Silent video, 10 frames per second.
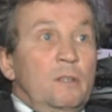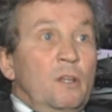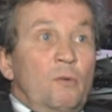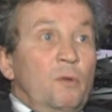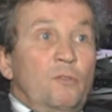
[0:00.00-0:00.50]

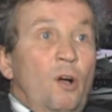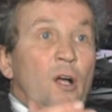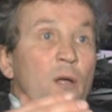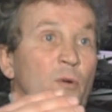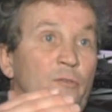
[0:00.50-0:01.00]
We
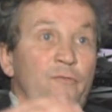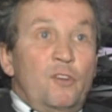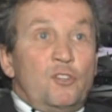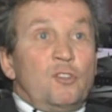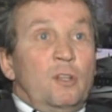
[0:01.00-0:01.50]
talk about
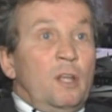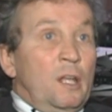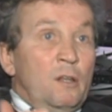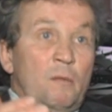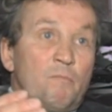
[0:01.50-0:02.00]
vision
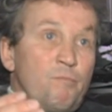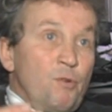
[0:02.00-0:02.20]
and